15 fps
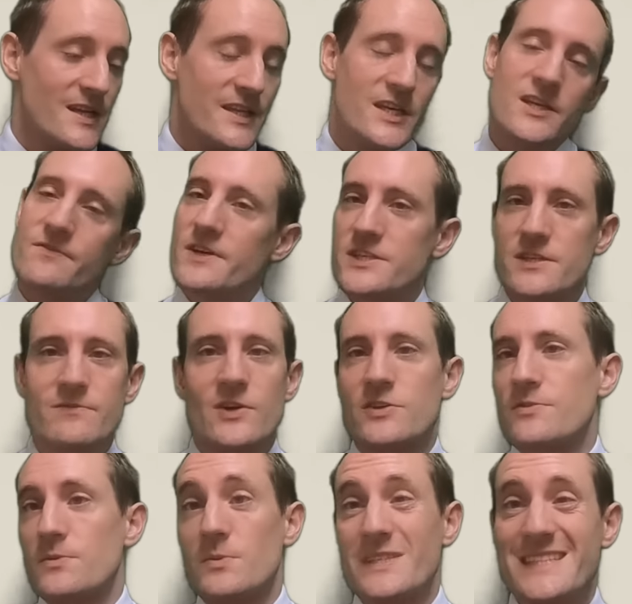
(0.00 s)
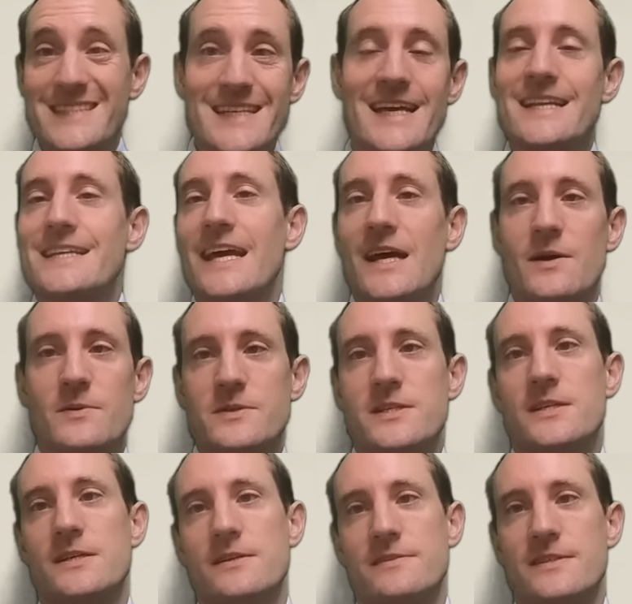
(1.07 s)
the University of Oxford will send
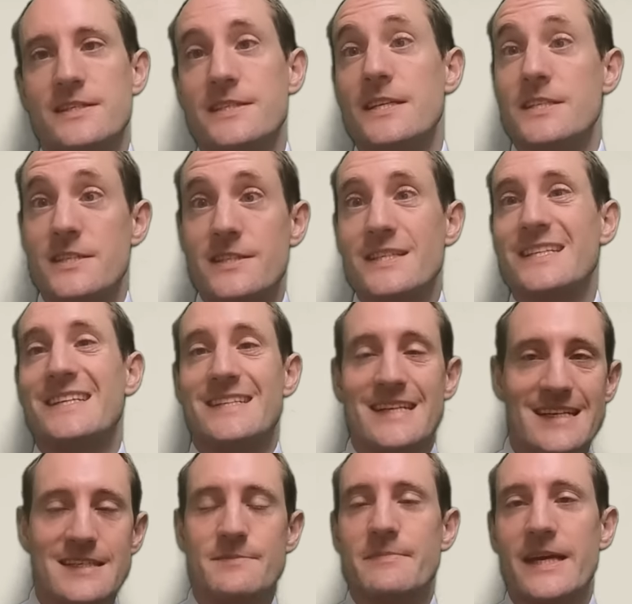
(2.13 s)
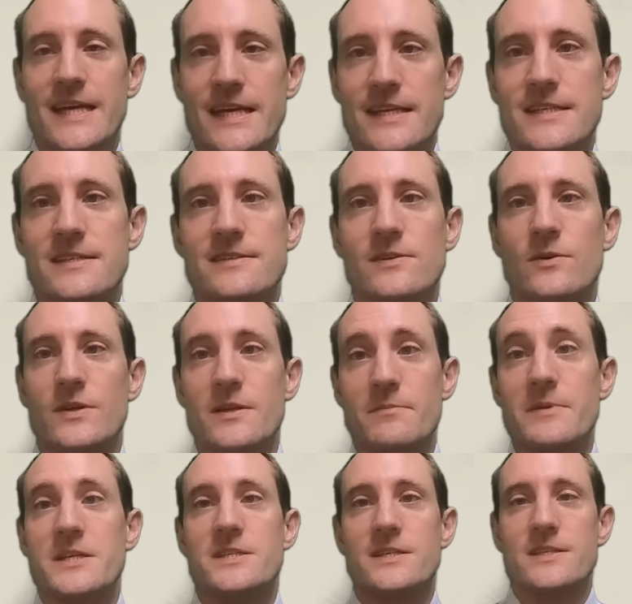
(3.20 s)
out decisions that it has made on
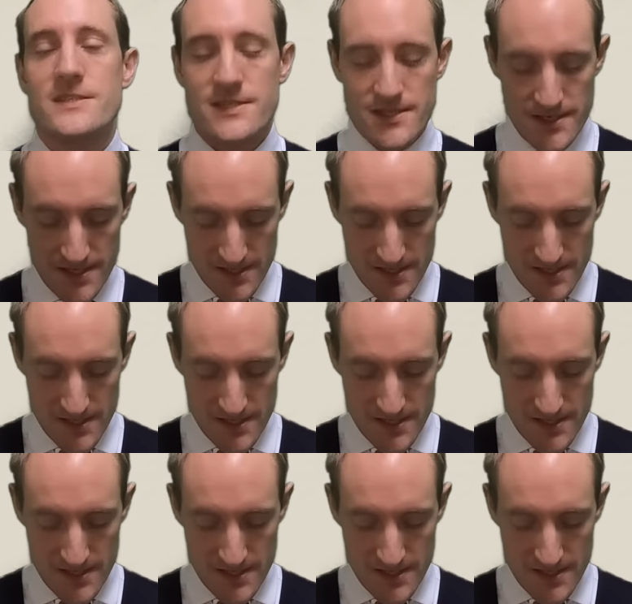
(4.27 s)
admissions.